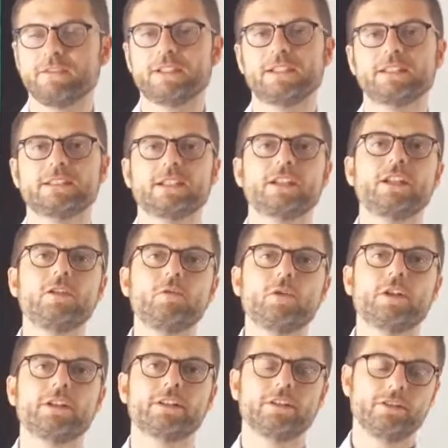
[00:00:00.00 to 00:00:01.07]
That is a key
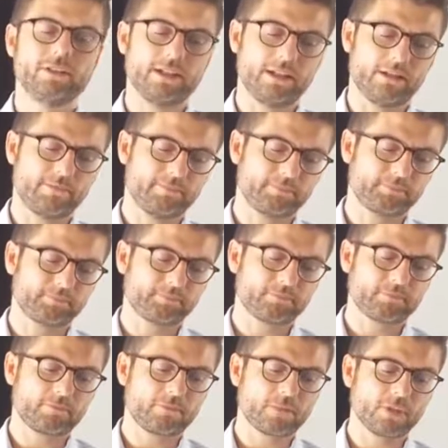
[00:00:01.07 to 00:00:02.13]
word today.
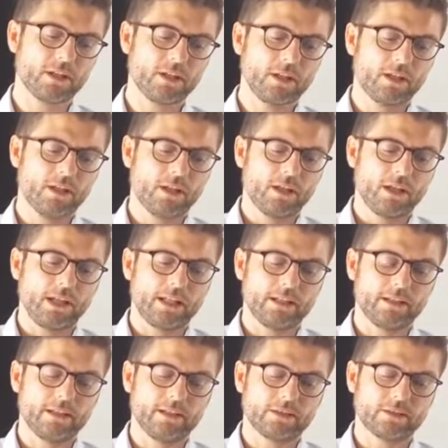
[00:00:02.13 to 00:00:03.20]

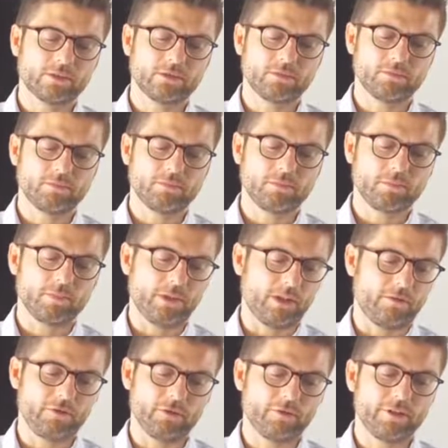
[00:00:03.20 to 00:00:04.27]
And
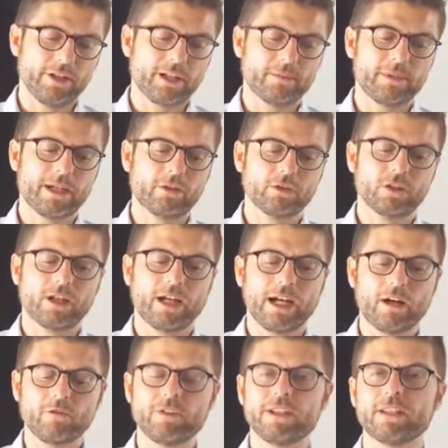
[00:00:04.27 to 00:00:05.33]
if you think about
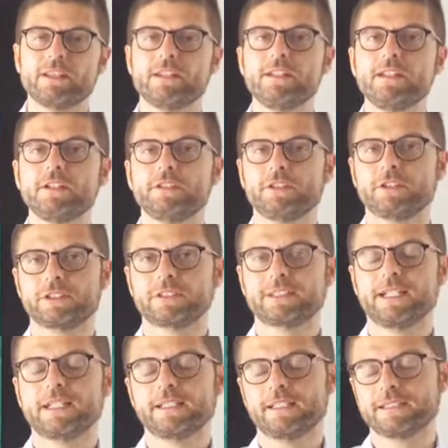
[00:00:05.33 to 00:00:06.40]
how interiors
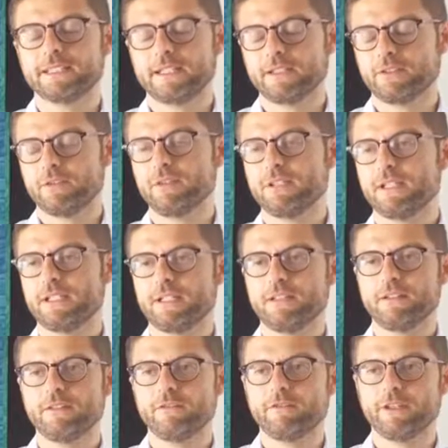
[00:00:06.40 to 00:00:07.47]
are designed
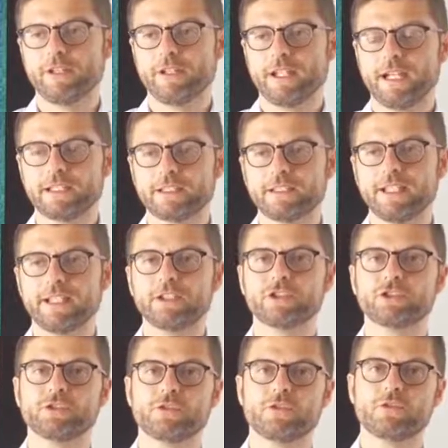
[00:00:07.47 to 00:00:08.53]
today, the
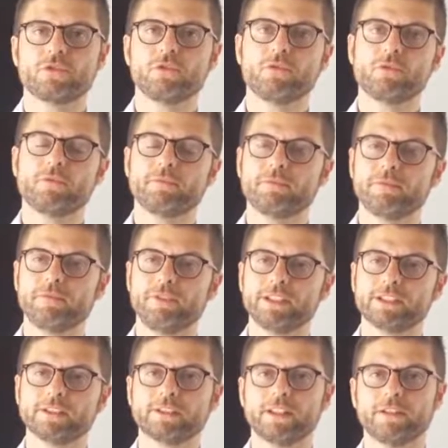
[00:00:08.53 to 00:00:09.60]
attention to
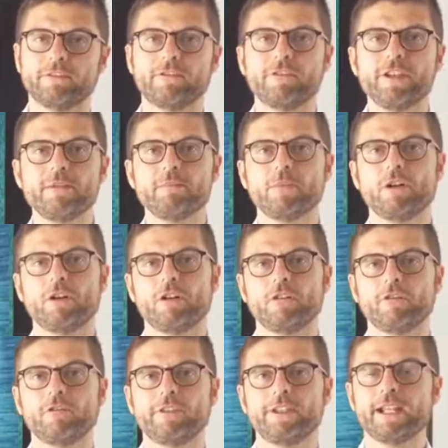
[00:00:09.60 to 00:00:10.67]
this theme
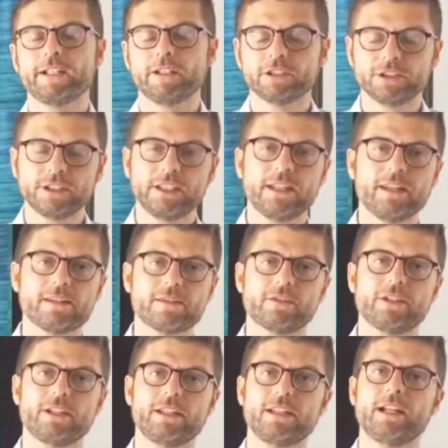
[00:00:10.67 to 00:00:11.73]
of the energy is
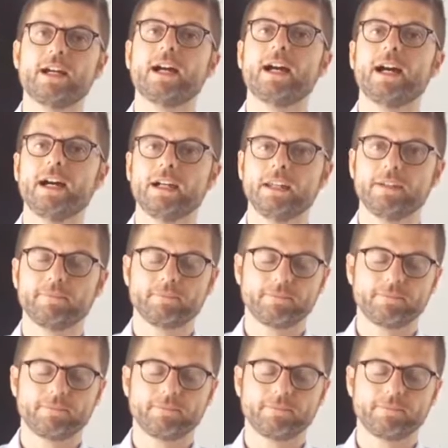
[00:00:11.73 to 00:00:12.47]
really high.